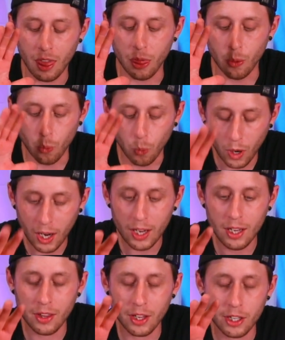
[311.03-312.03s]
The
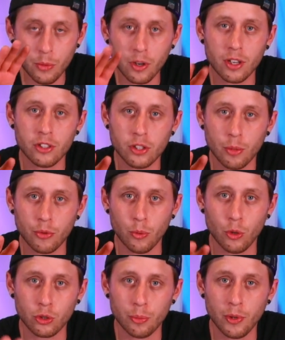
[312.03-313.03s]
way that you are going to shop for a
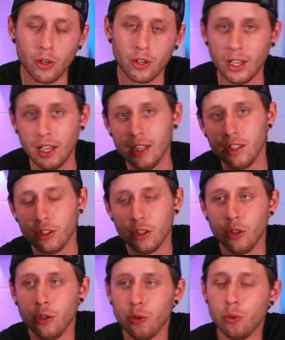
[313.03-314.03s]
water block is
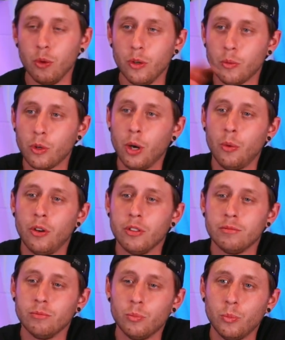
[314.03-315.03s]
you go
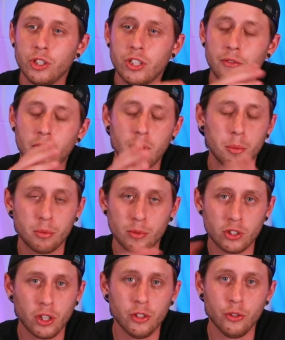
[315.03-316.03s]
on whichever reputable
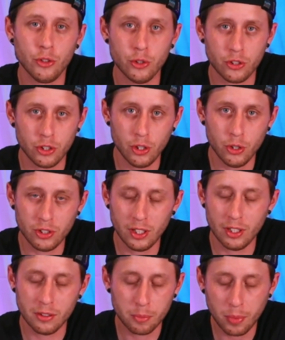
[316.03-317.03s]
site you're used to
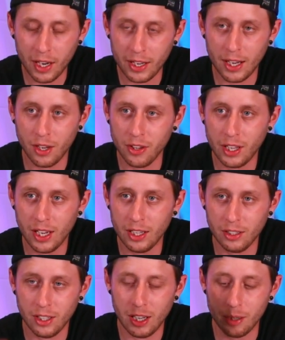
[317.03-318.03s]
using. There's plenty out there
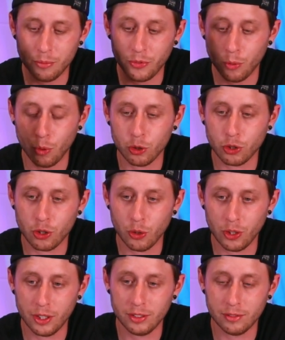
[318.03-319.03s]
um, for water
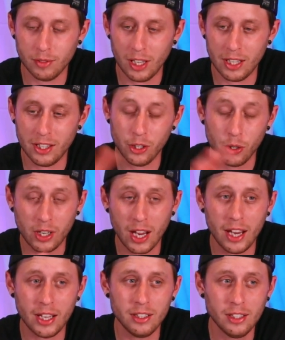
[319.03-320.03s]
cooling in the
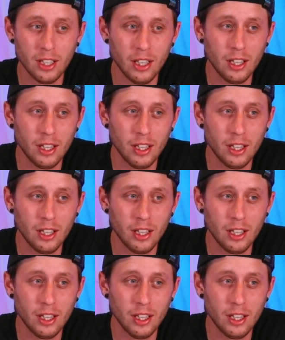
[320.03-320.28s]
UK.